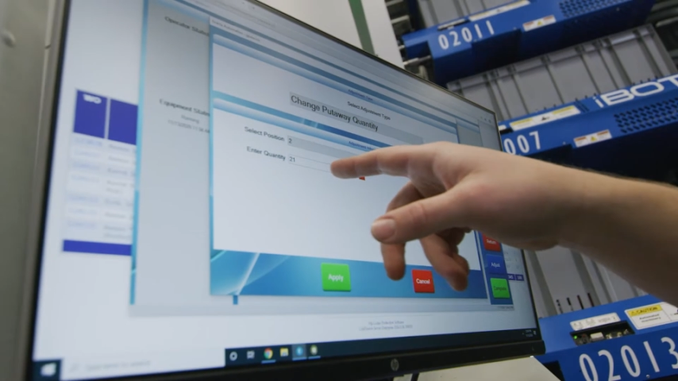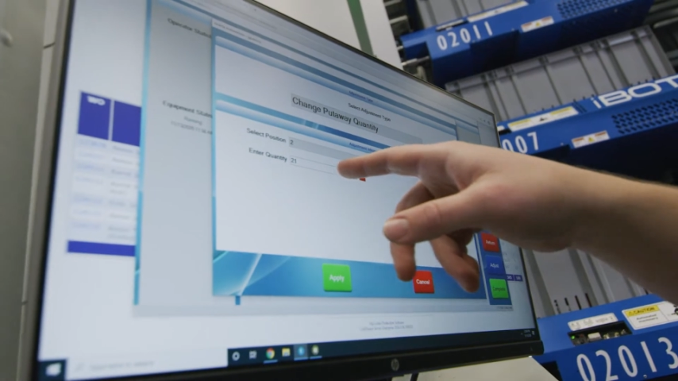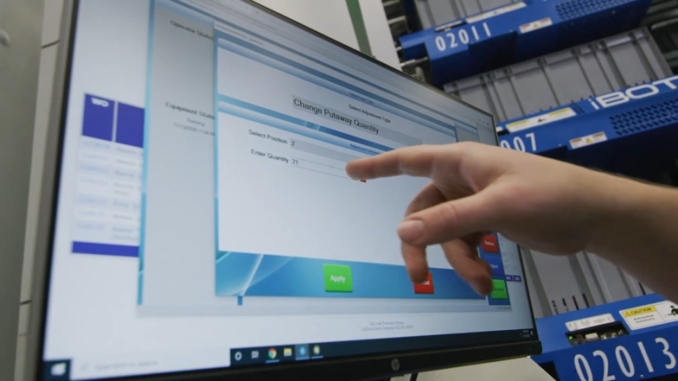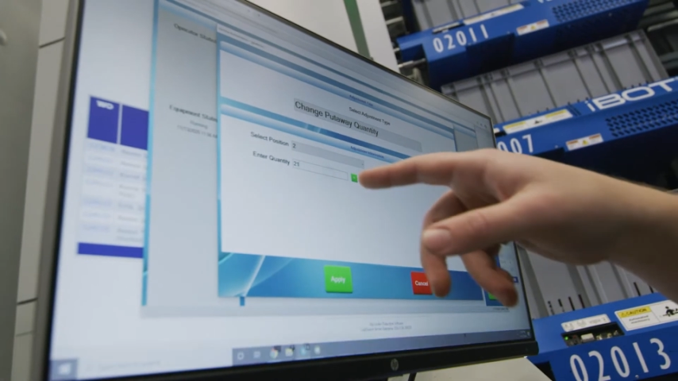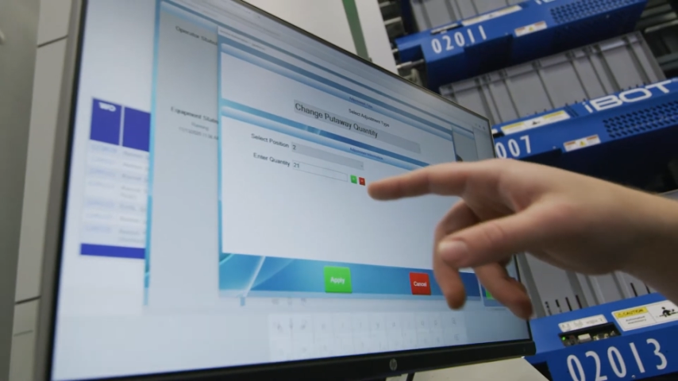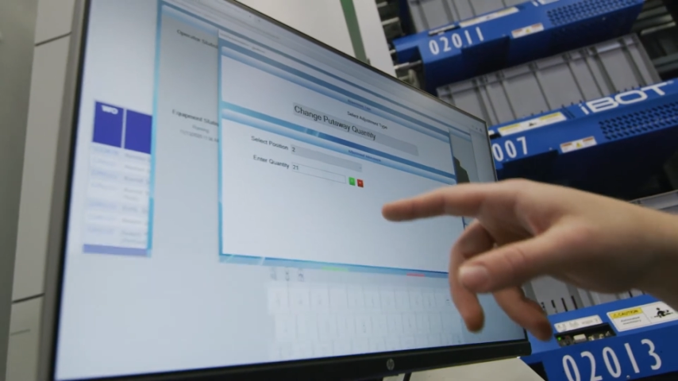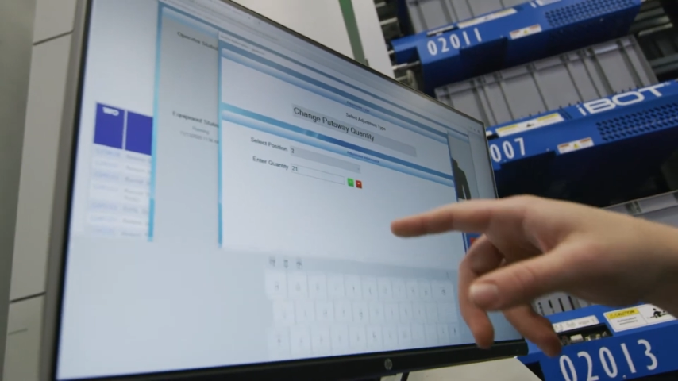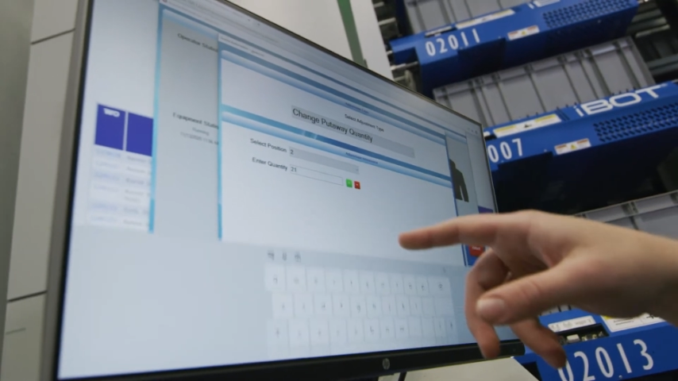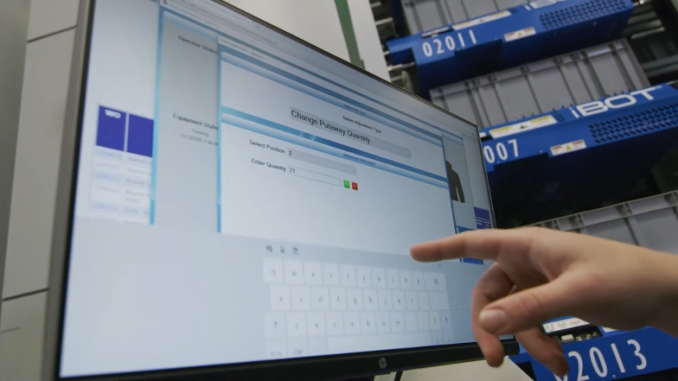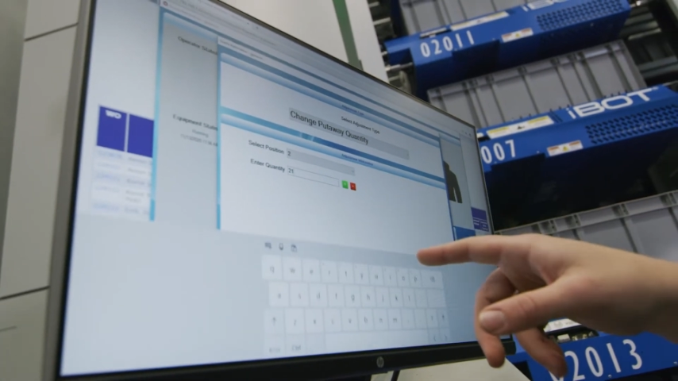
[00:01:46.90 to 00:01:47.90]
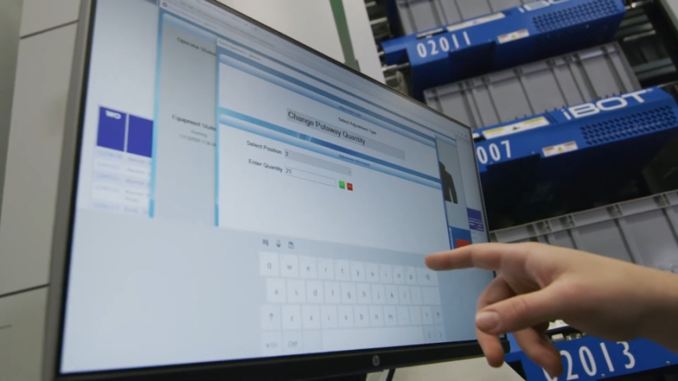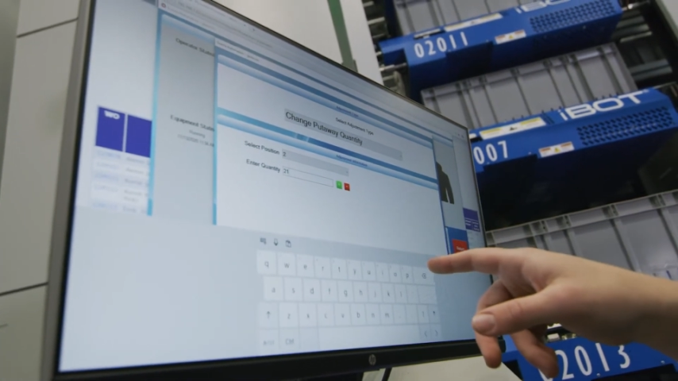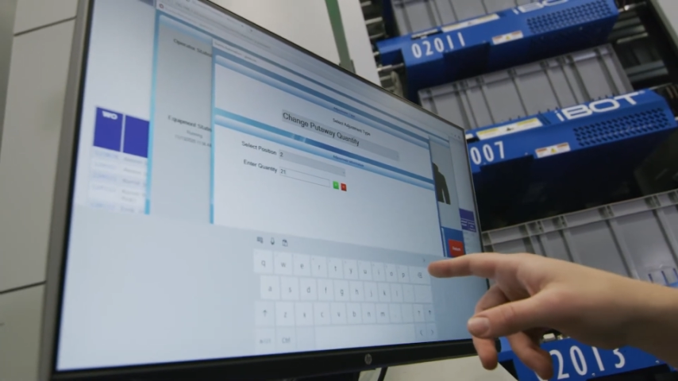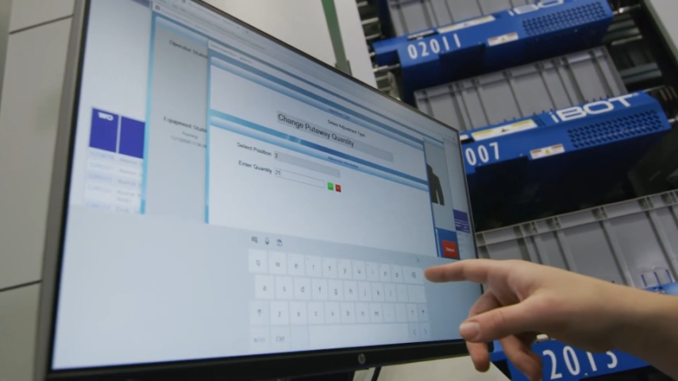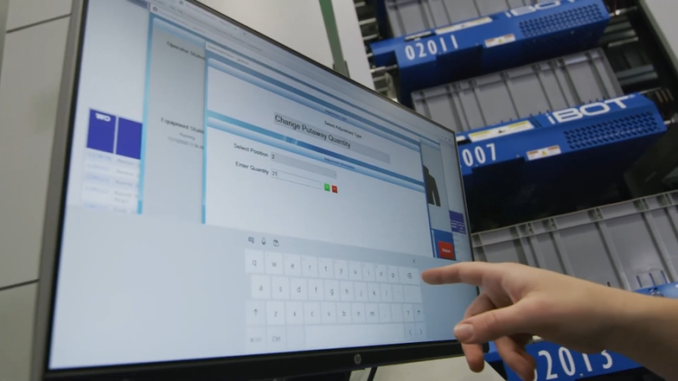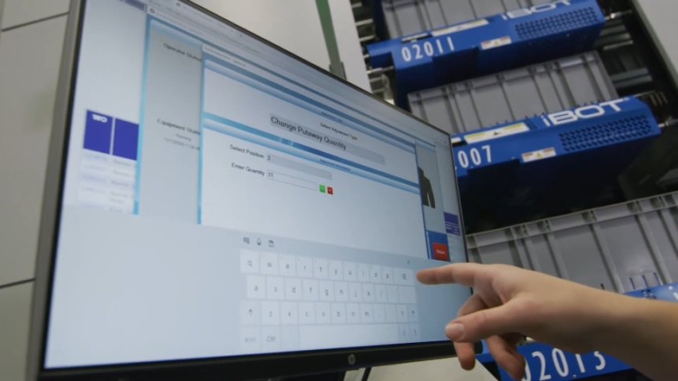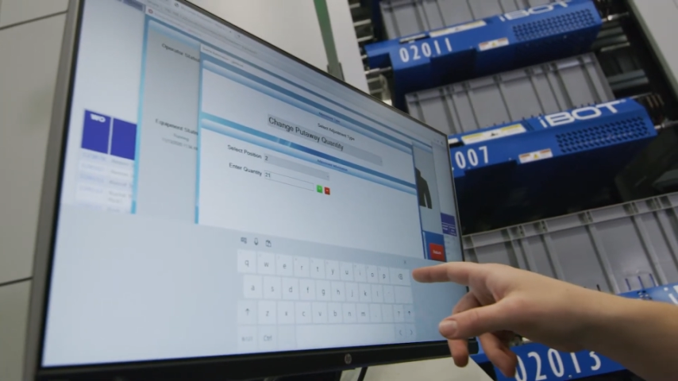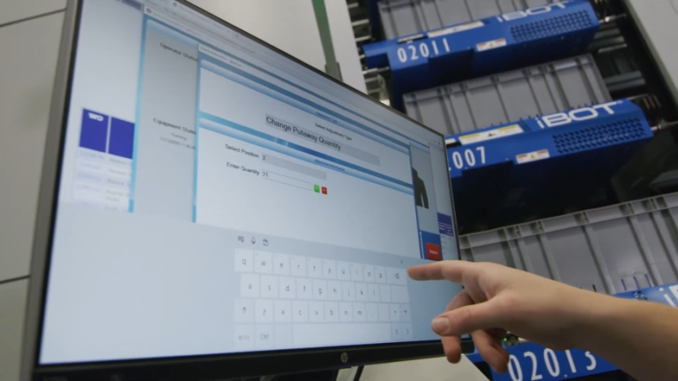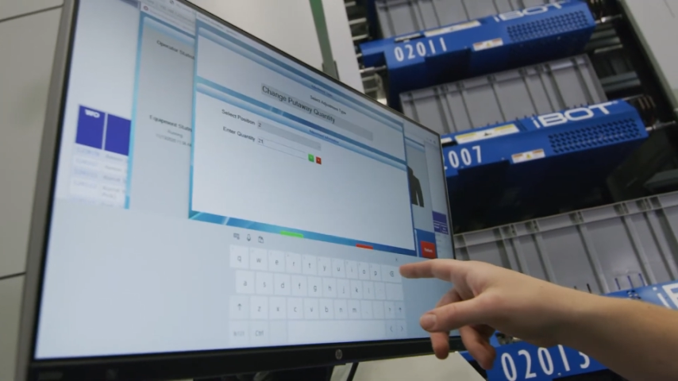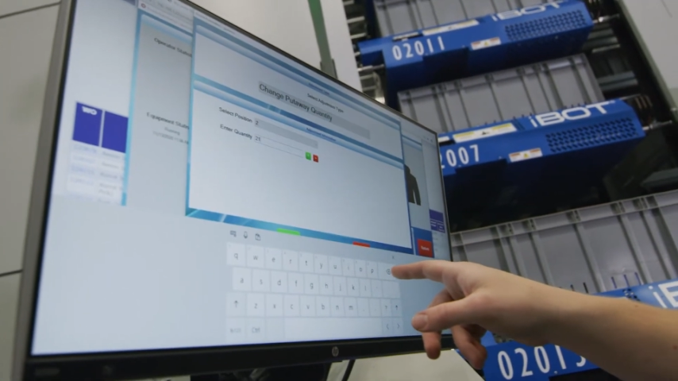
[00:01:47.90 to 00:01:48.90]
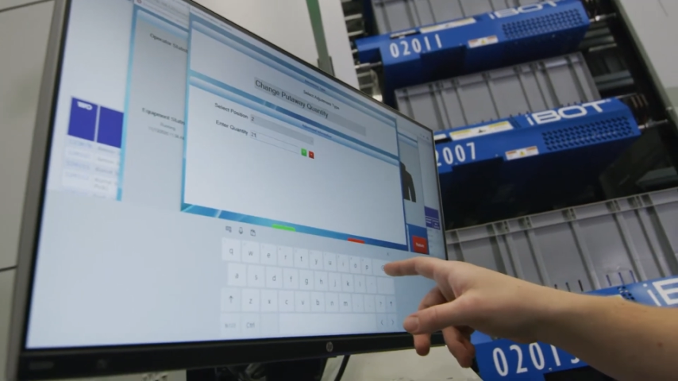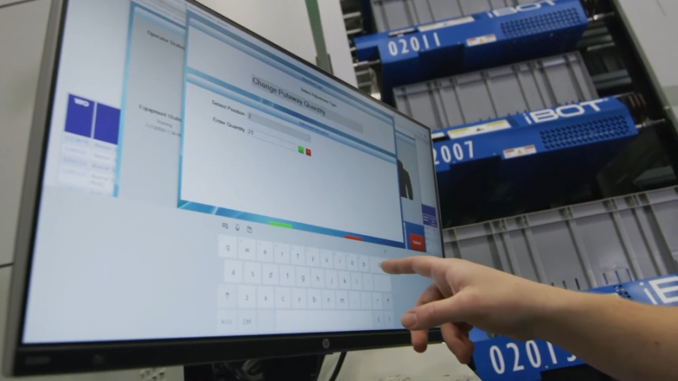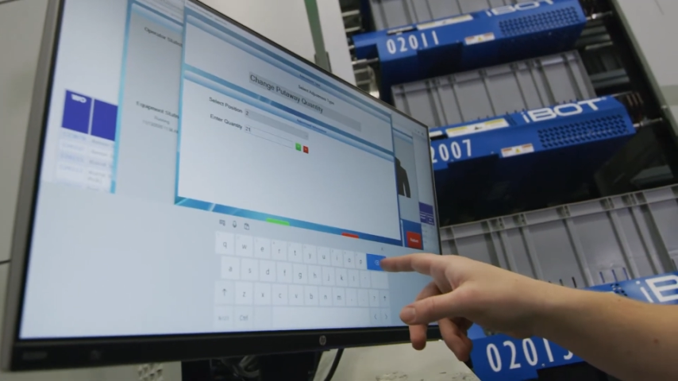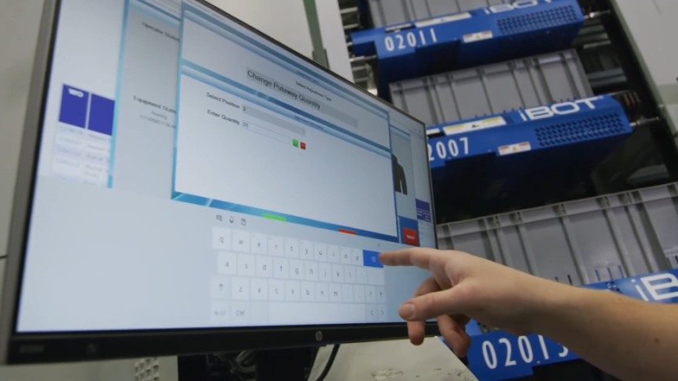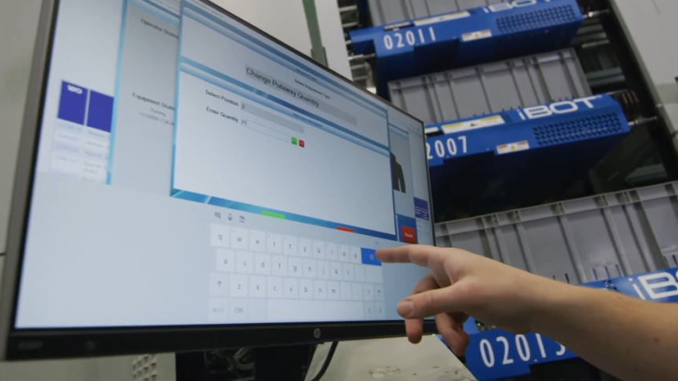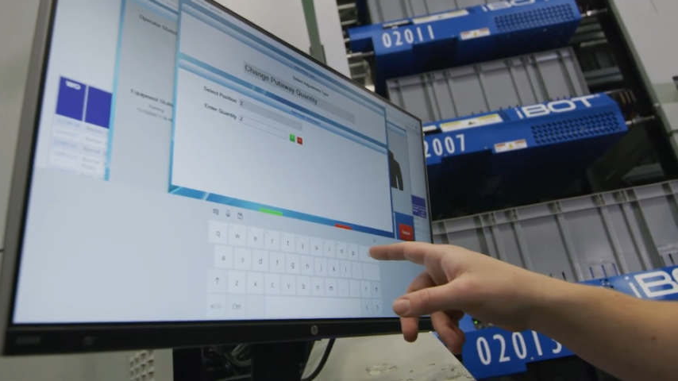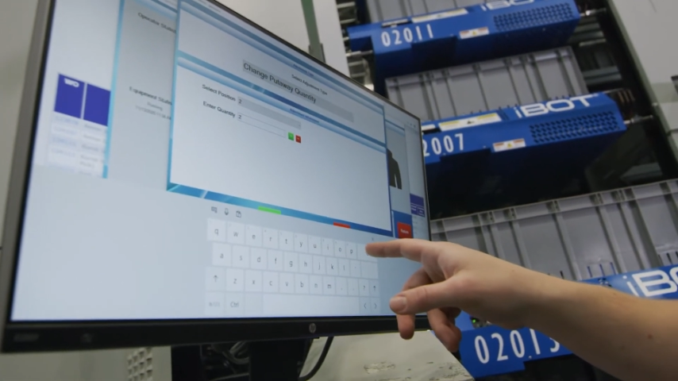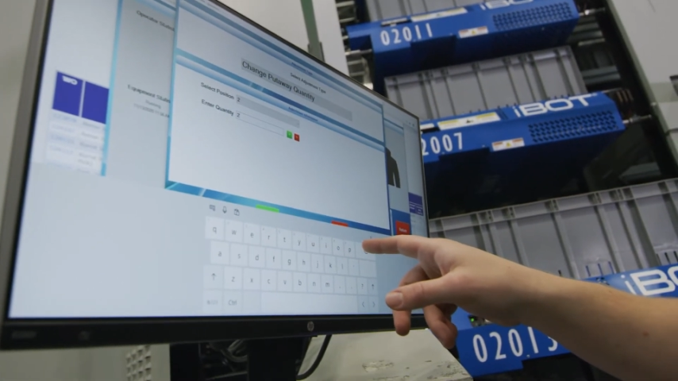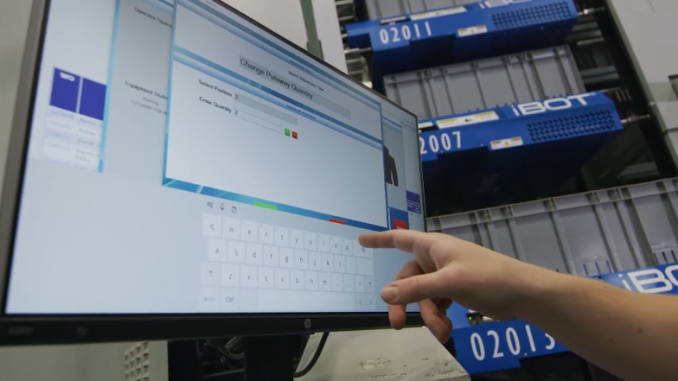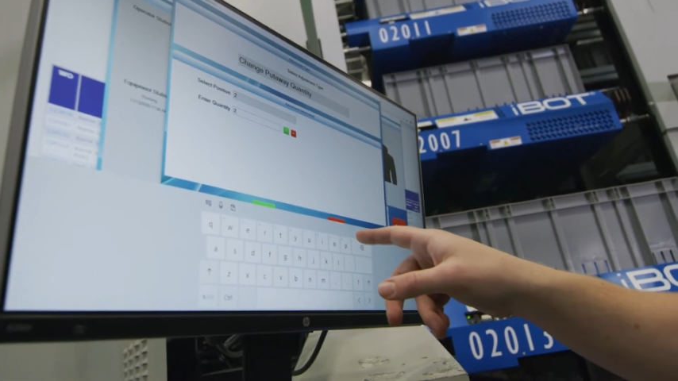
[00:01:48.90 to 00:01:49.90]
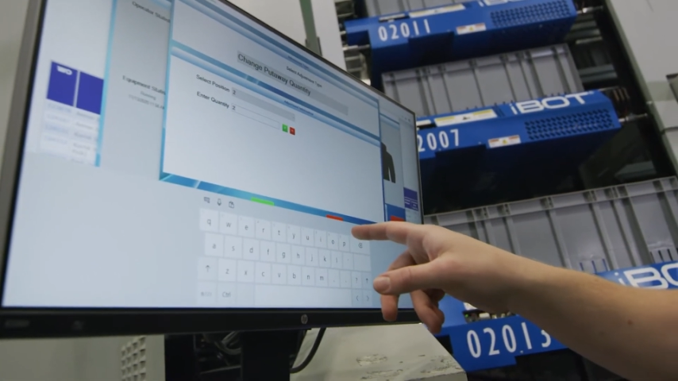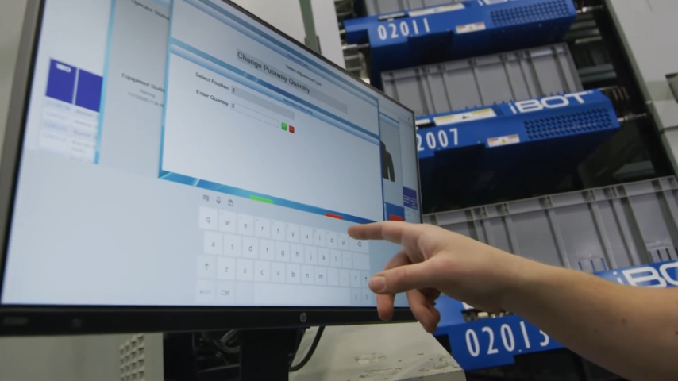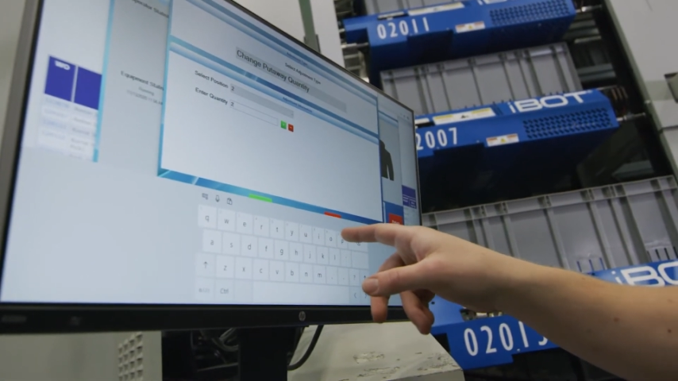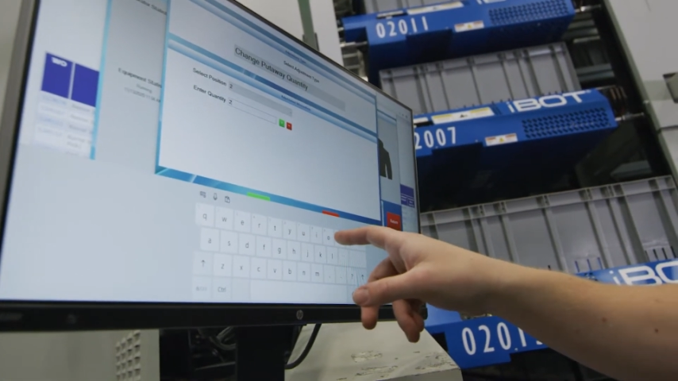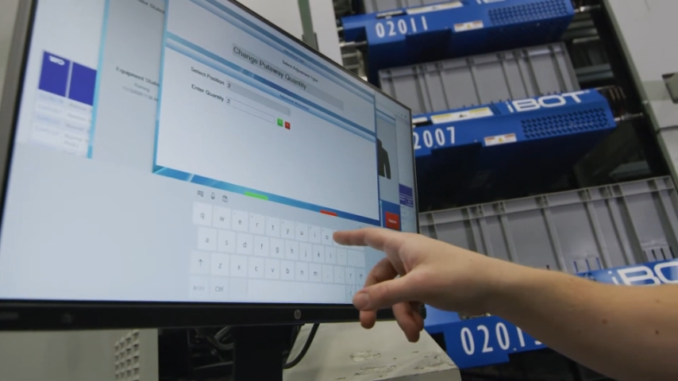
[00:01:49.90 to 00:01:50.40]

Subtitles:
Nobody's mouth can be seen.